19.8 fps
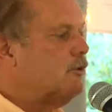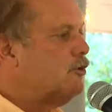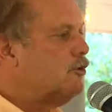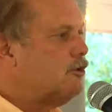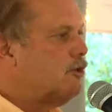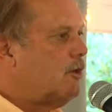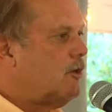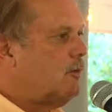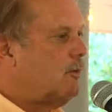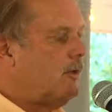
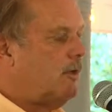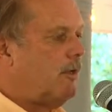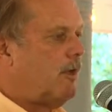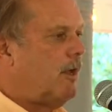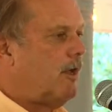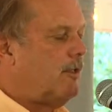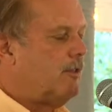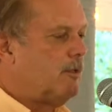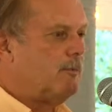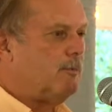So
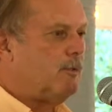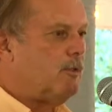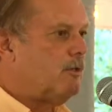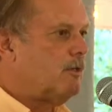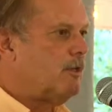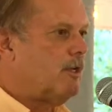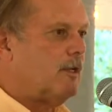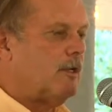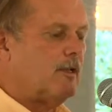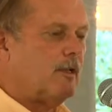in the
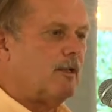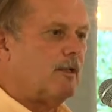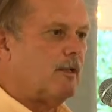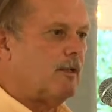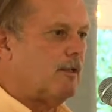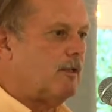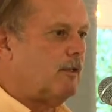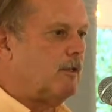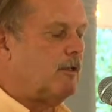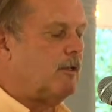book,
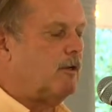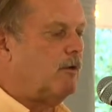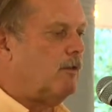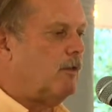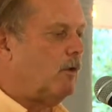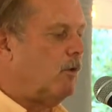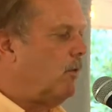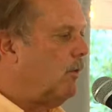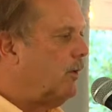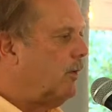you know,
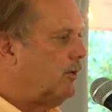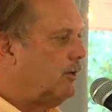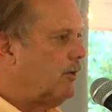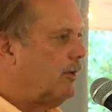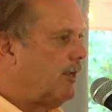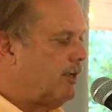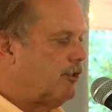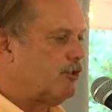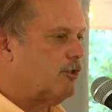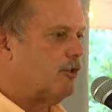the lawyer
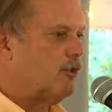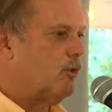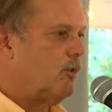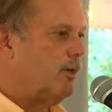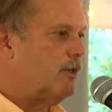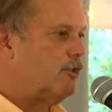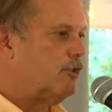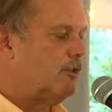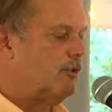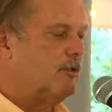could ask a
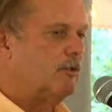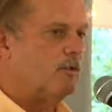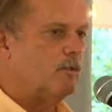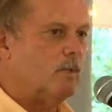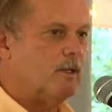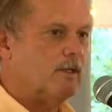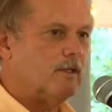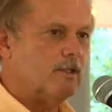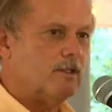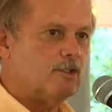question, the
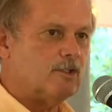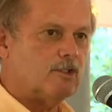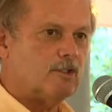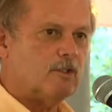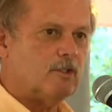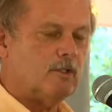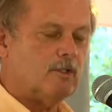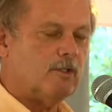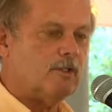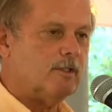witness
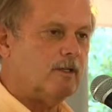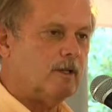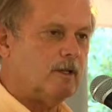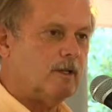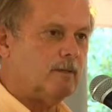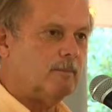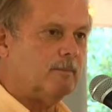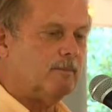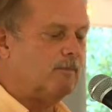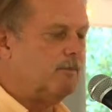could
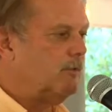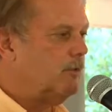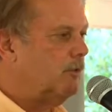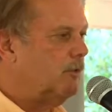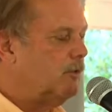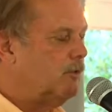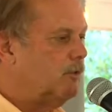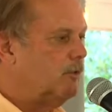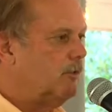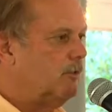
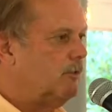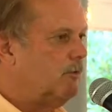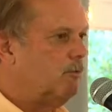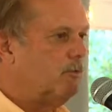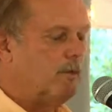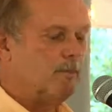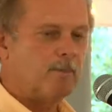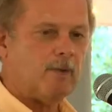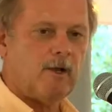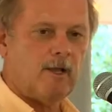
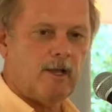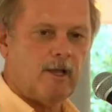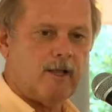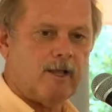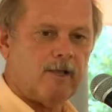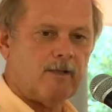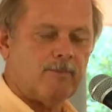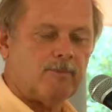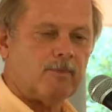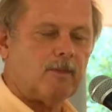
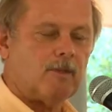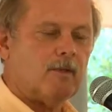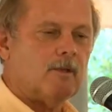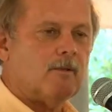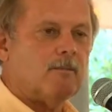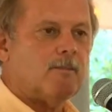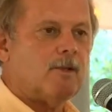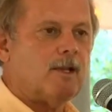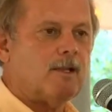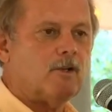reply,
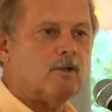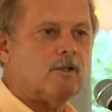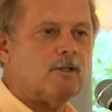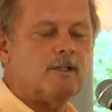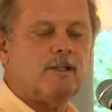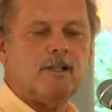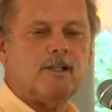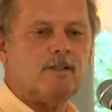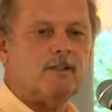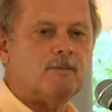but I
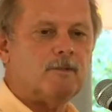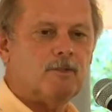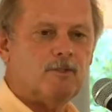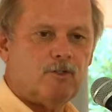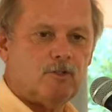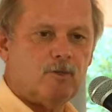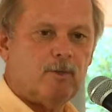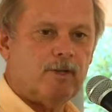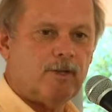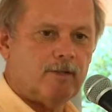couldn't get them to
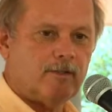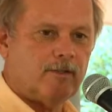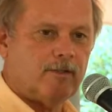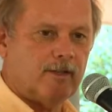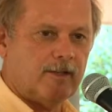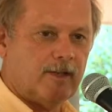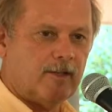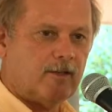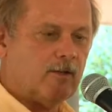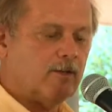do
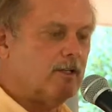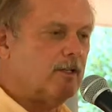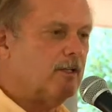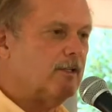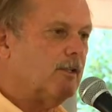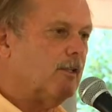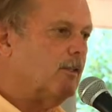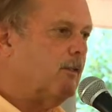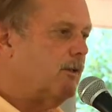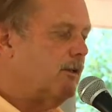anything. I couldn't
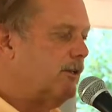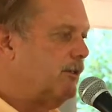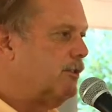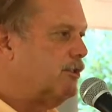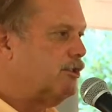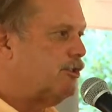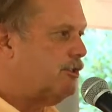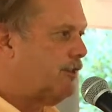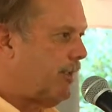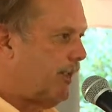get the lawyer to
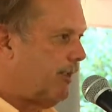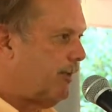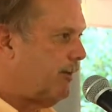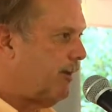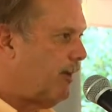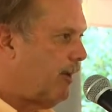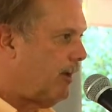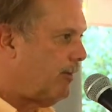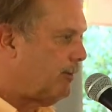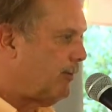stand
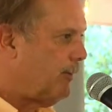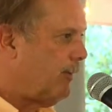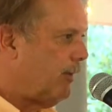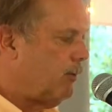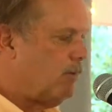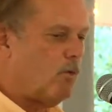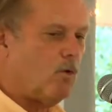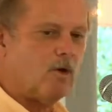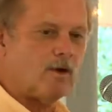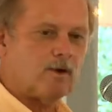up
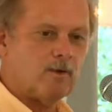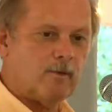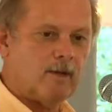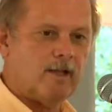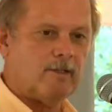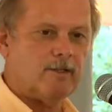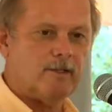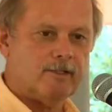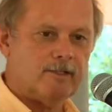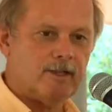and walk
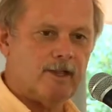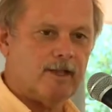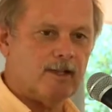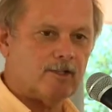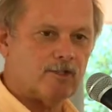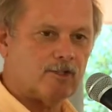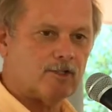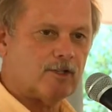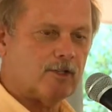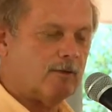around the
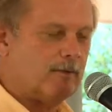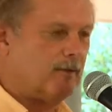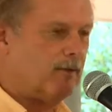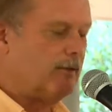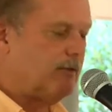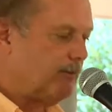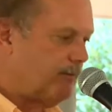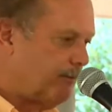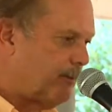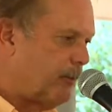desk and
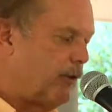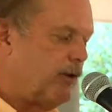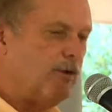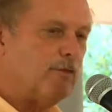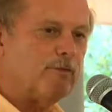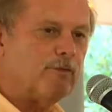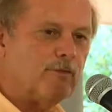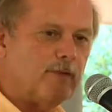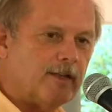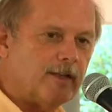point
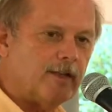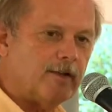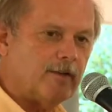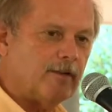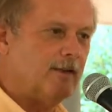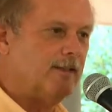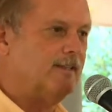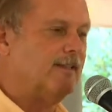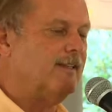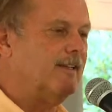a
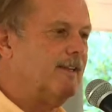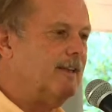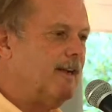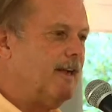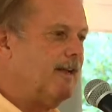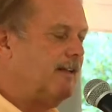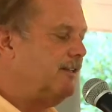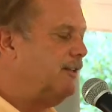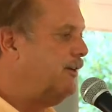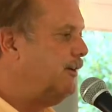finger at the
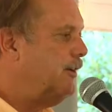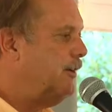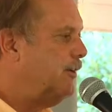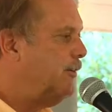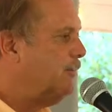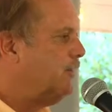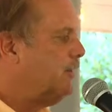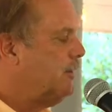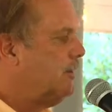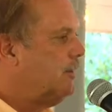guy, you know,